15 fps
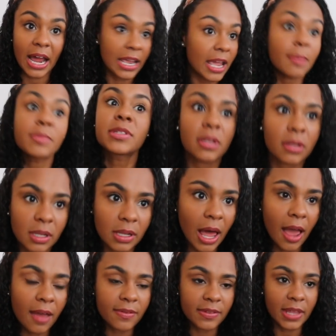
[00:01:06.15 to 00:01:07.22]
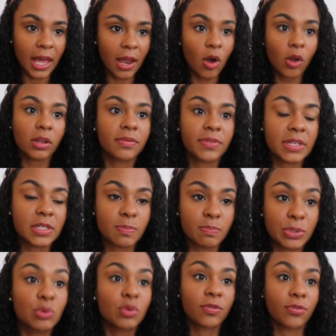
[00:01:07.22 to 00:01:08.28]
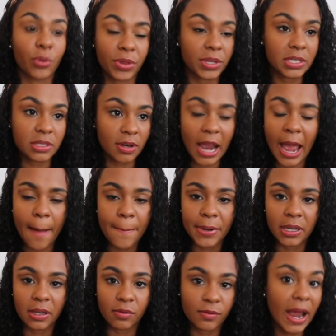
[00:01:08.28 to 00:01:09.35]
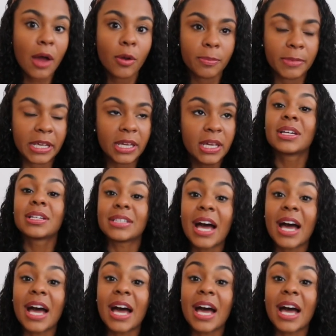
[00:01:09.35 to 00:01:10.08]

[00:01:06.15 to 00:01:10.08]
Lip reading: I am still alive and that all of these beautiful things are happening around me.